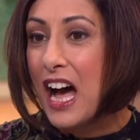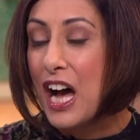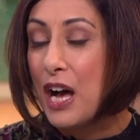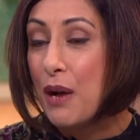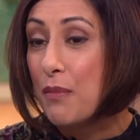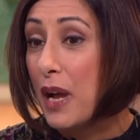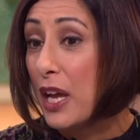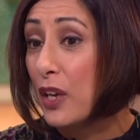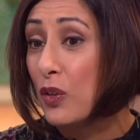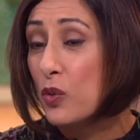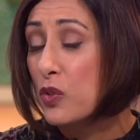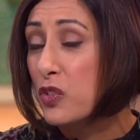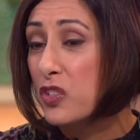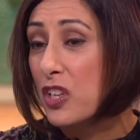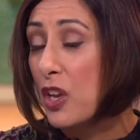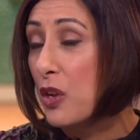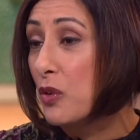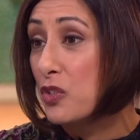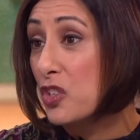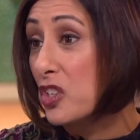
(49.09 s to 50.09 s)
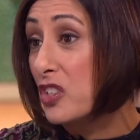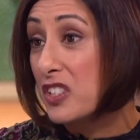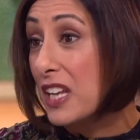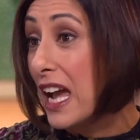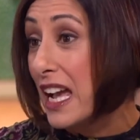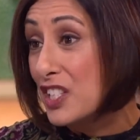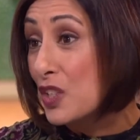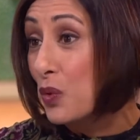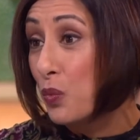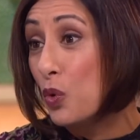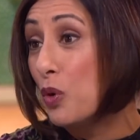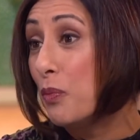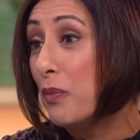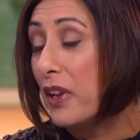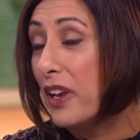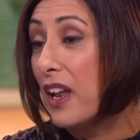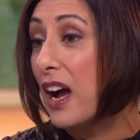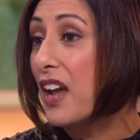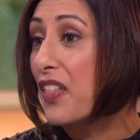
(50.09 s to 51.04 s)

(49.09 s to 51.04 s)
and also just as a woman,